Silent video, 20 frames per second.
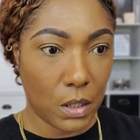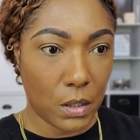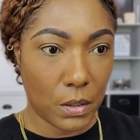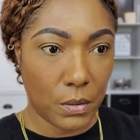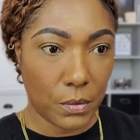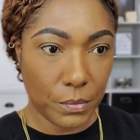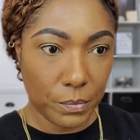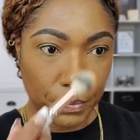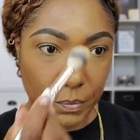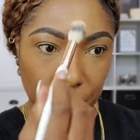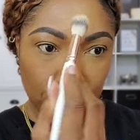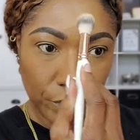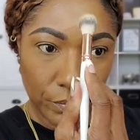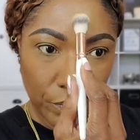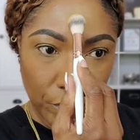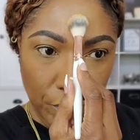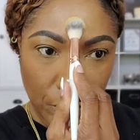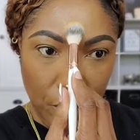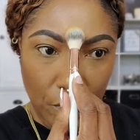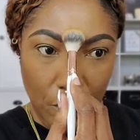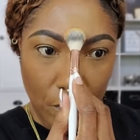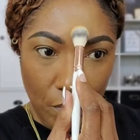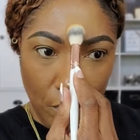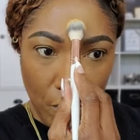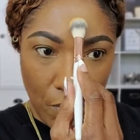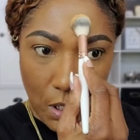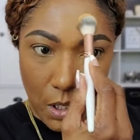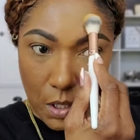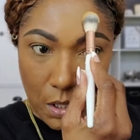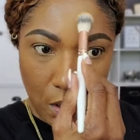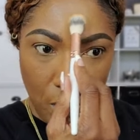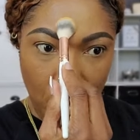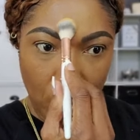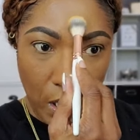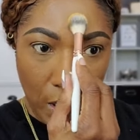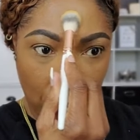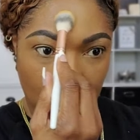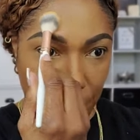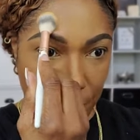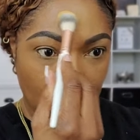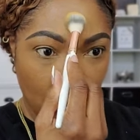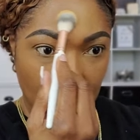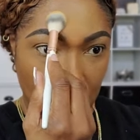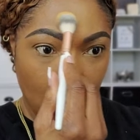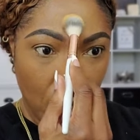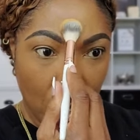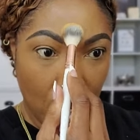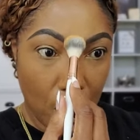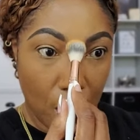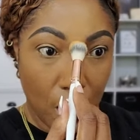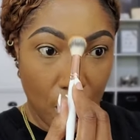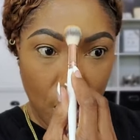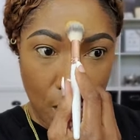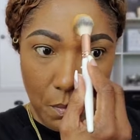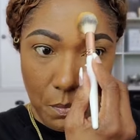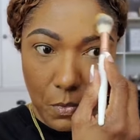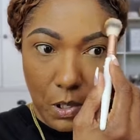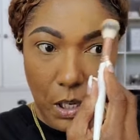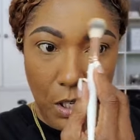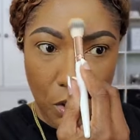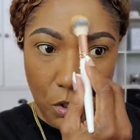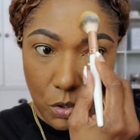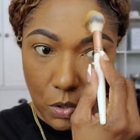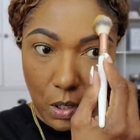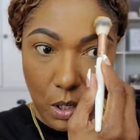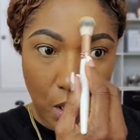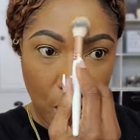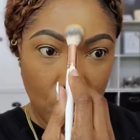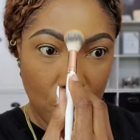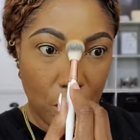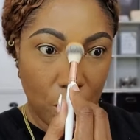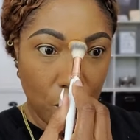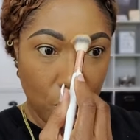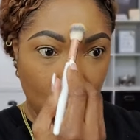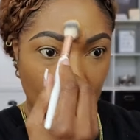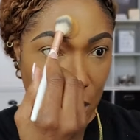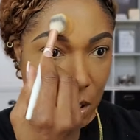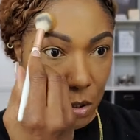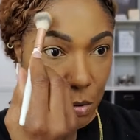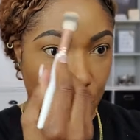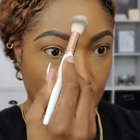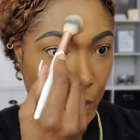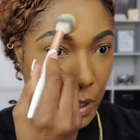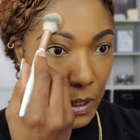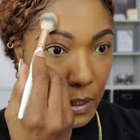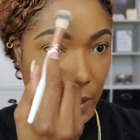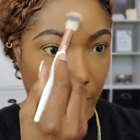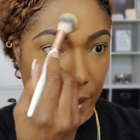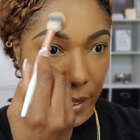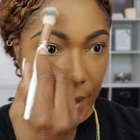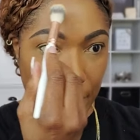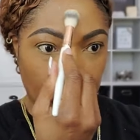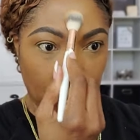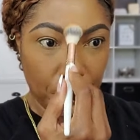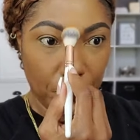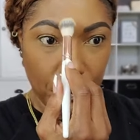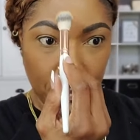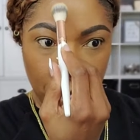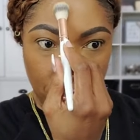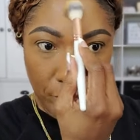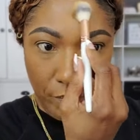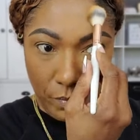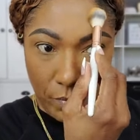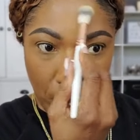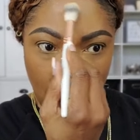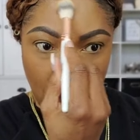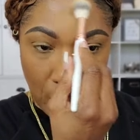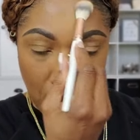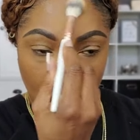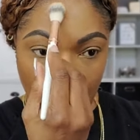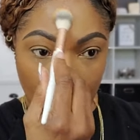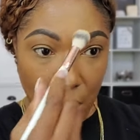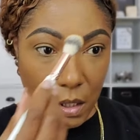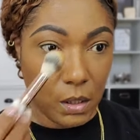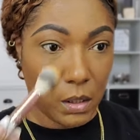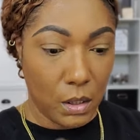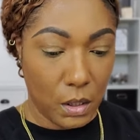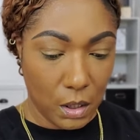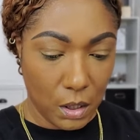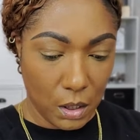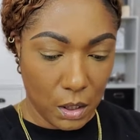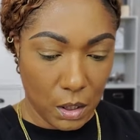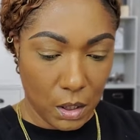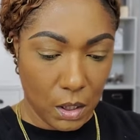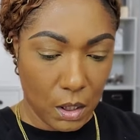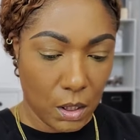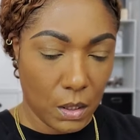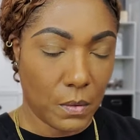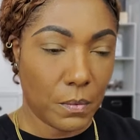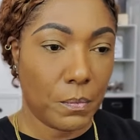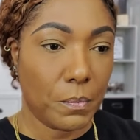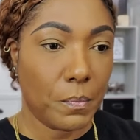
So it's okay for today. I'm not trying to do a super glam look